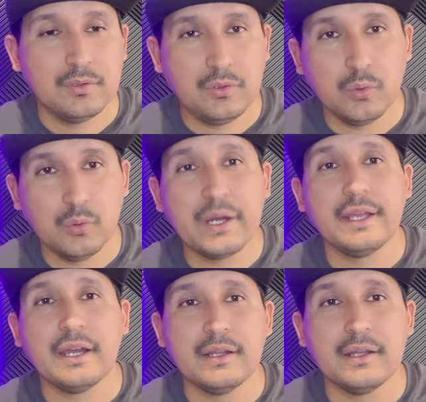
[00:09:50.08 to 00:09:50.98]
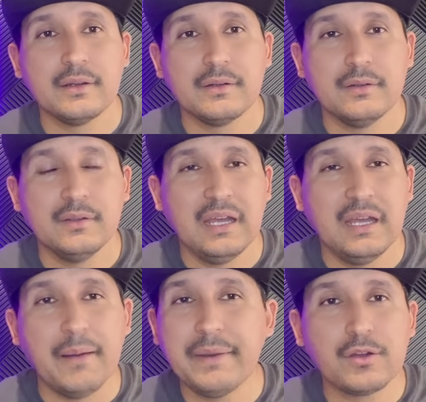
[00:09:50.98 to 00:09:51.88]
to what I got.
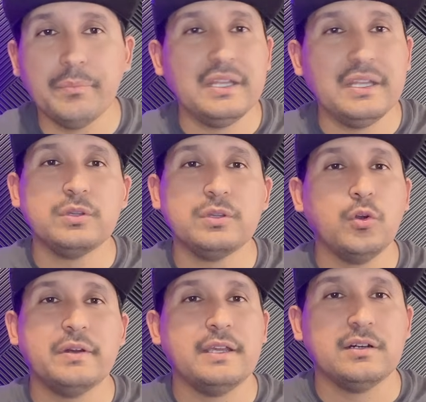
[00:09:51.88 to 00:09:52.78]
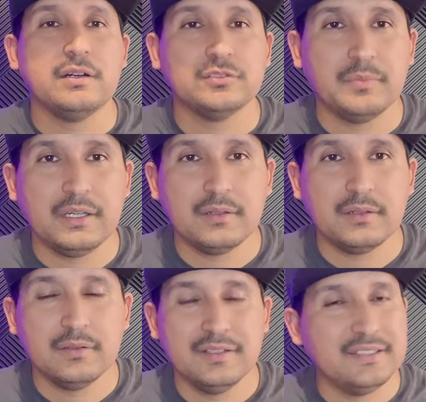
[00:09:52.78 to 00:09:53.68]
I'm not competing with nobody else, man.
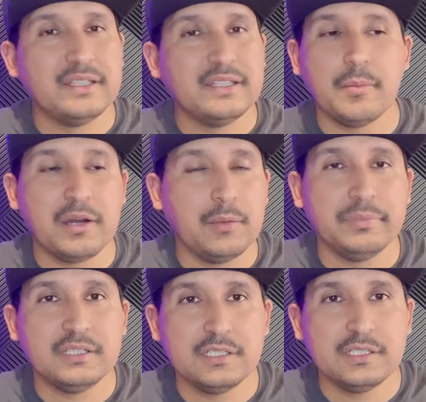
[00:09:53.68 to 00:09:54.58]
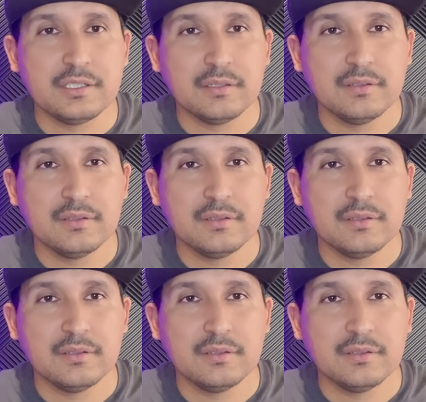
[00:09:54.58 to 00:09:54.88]
It's not about competition.